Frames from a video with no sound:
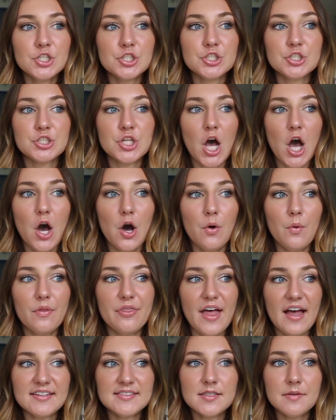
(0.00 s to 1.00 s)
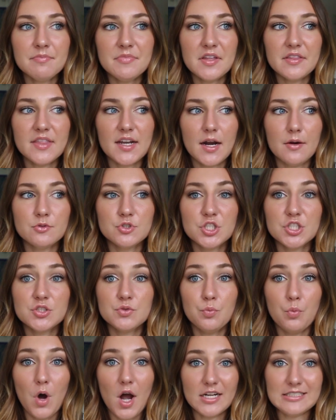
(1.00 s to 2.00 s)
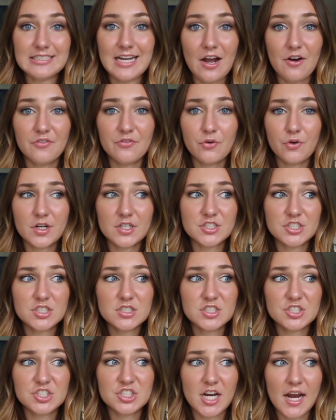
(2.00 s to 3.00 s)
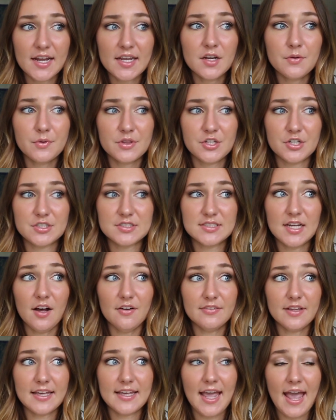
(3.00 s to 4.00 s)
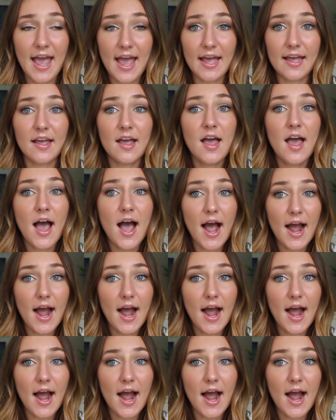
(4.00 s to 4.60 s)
So that's something that I would just watch out for and just check in with yourself, like, hey,